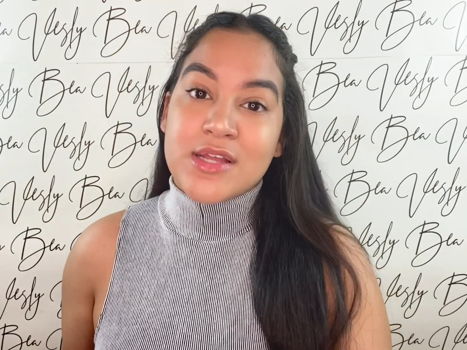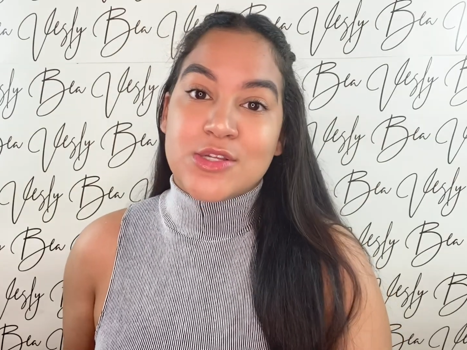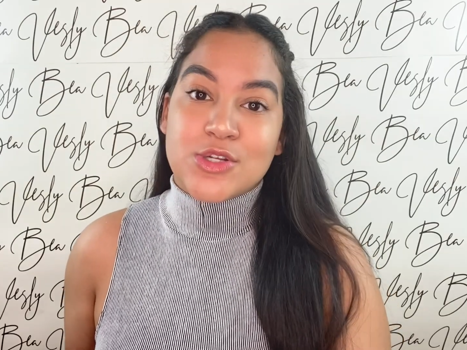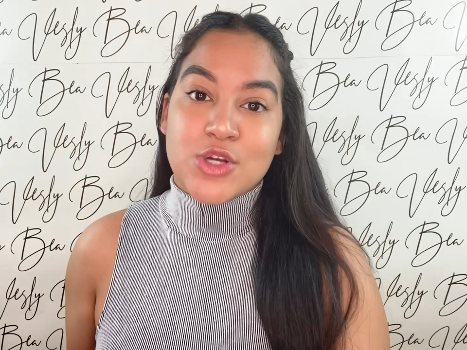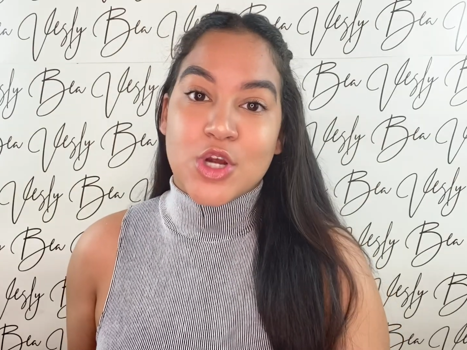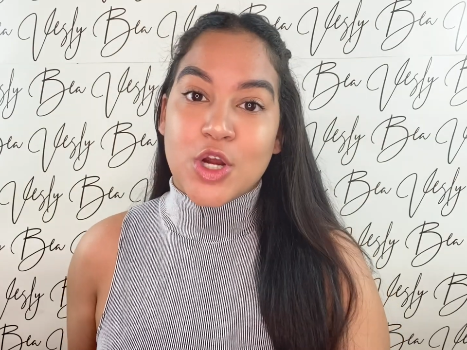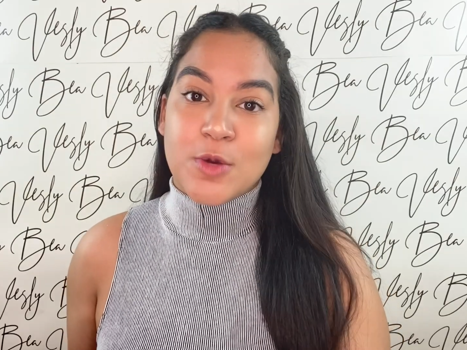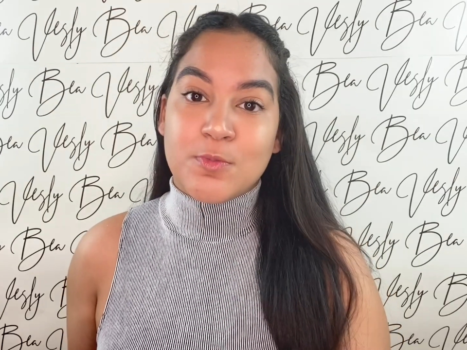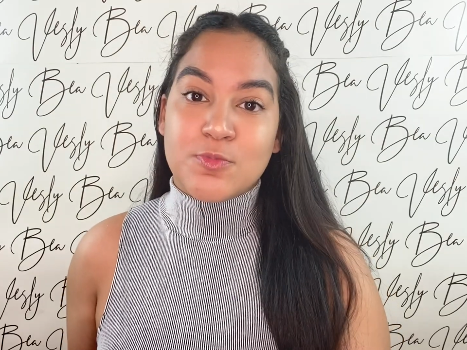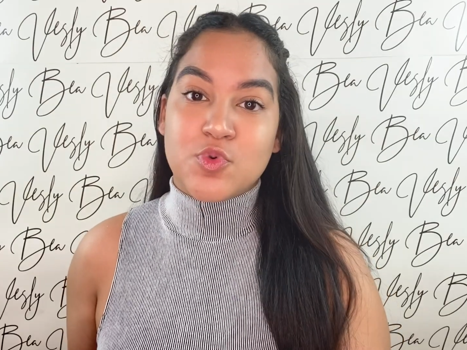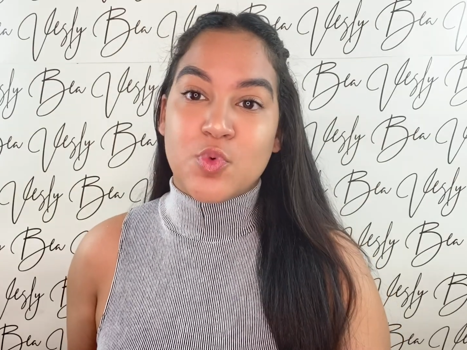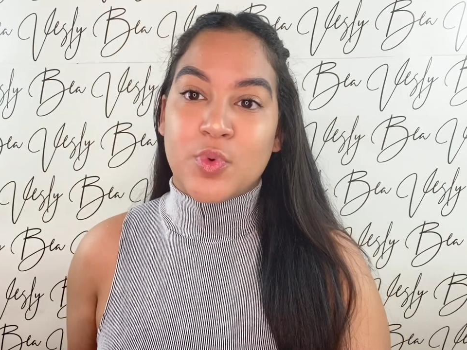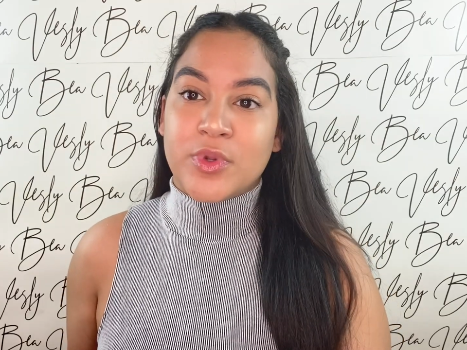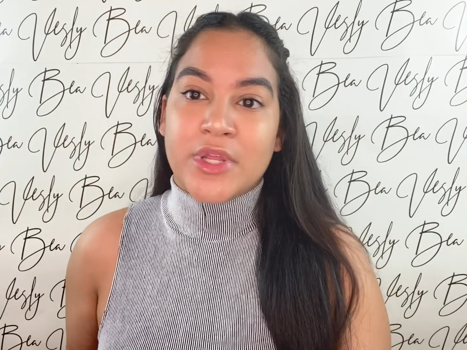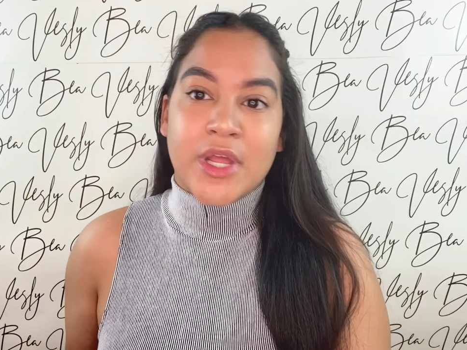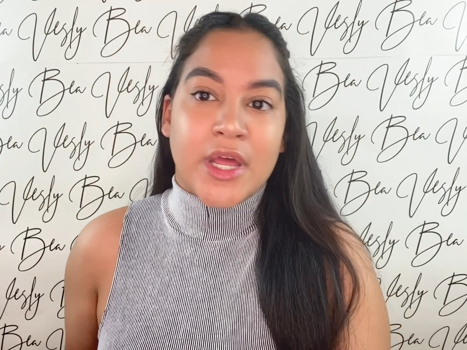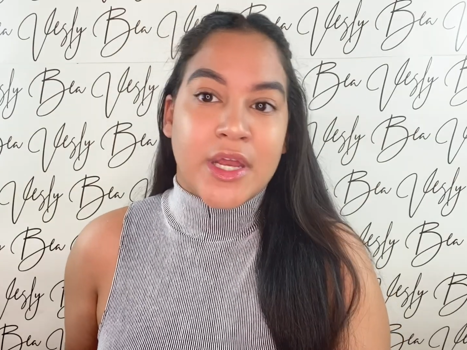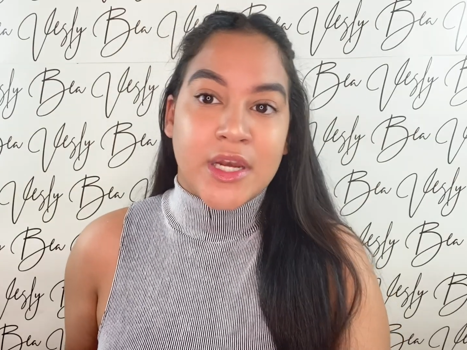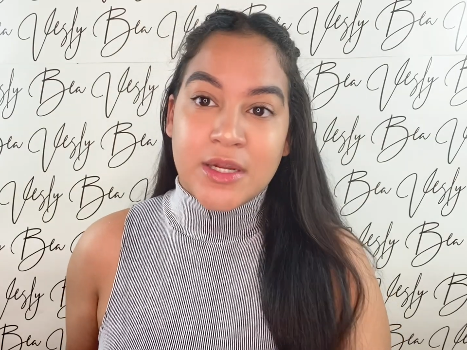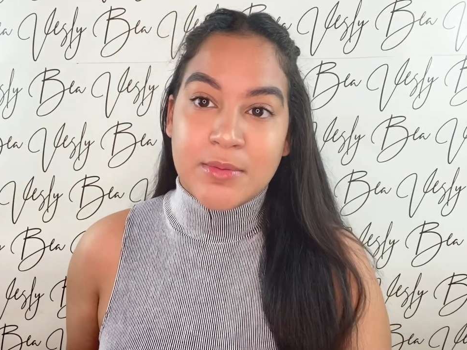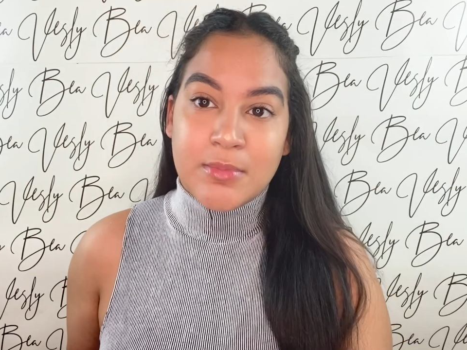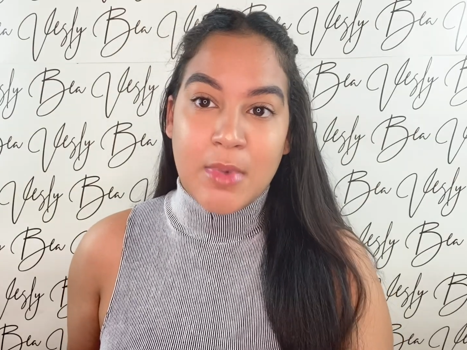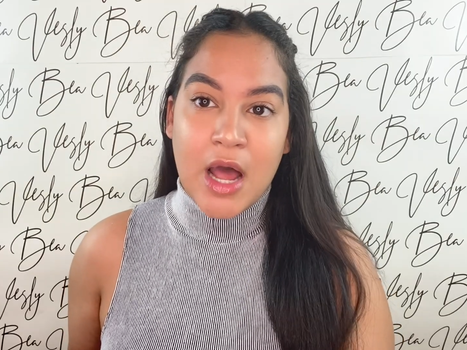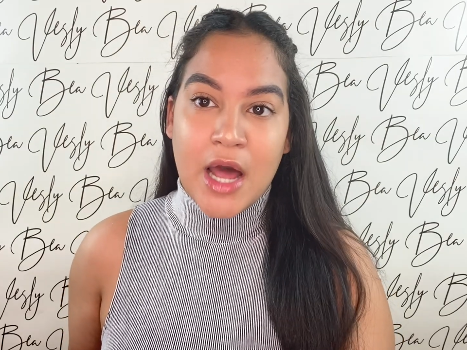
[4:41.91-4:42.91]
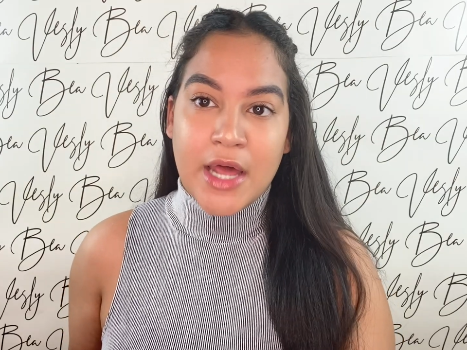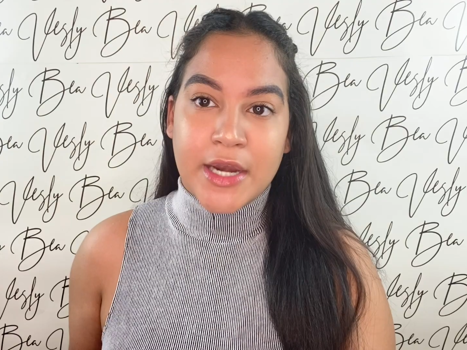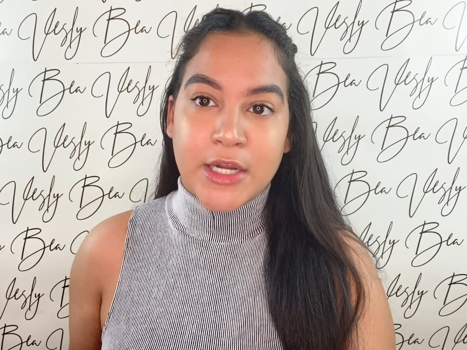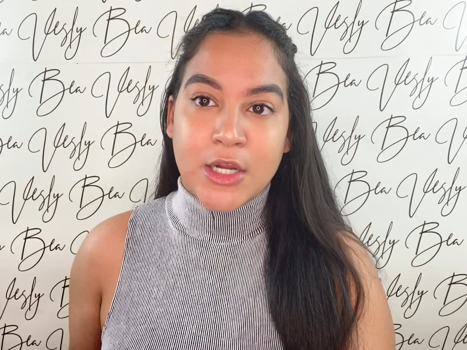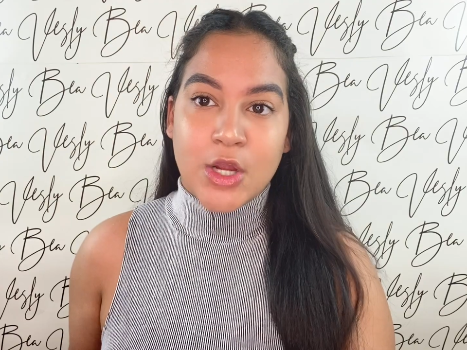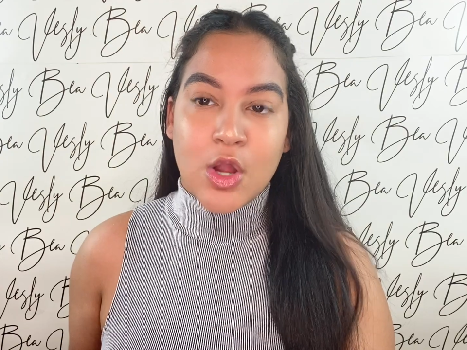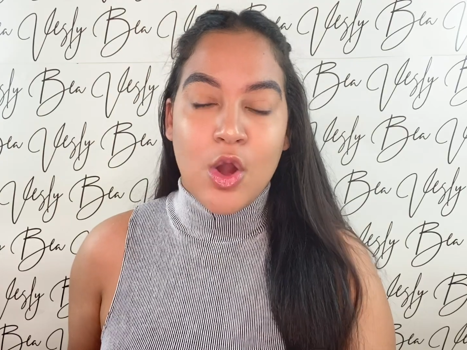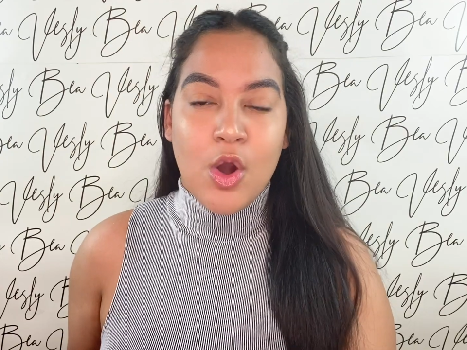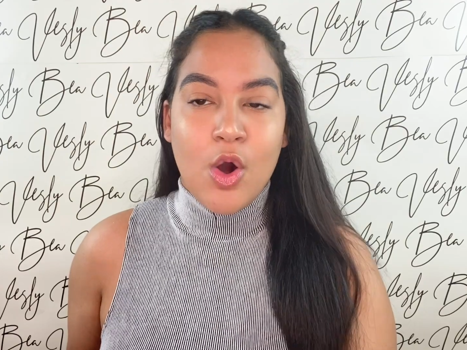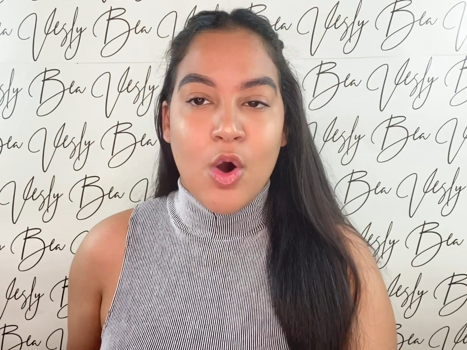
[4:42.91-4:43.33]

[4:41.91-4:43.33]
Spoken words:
terms with anybody